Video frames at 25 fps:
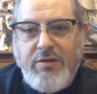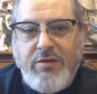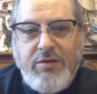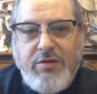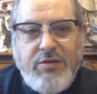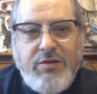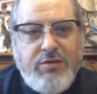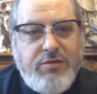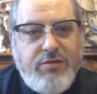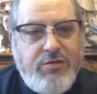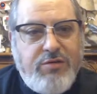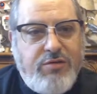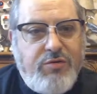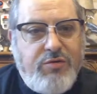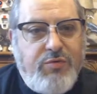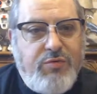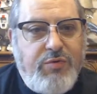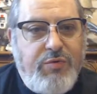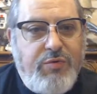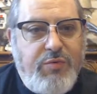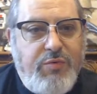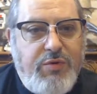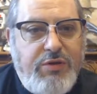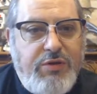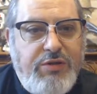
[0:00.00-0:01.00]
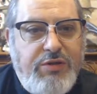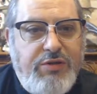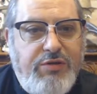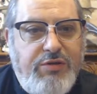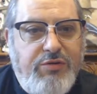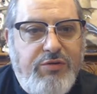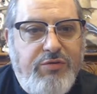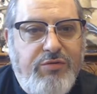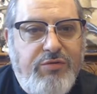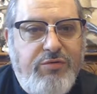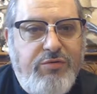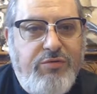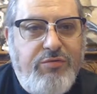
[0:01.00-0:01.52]
So do we want
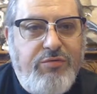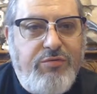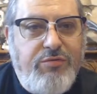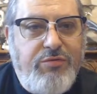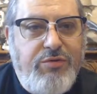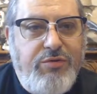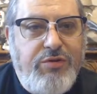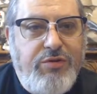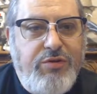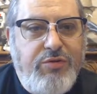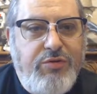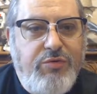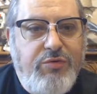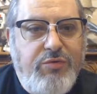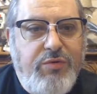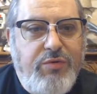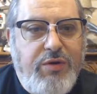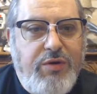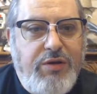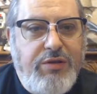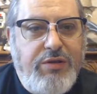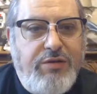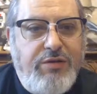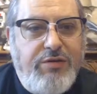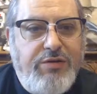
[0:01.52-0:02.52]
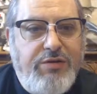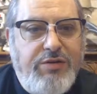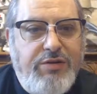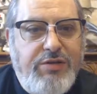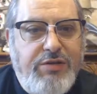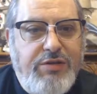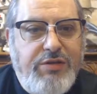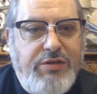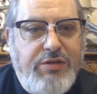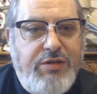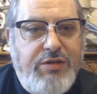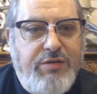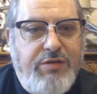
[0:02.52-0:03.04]
to do other
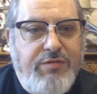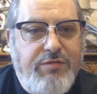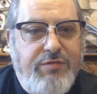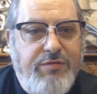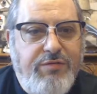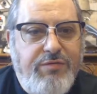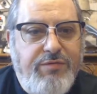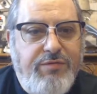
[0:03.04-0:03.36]
stuff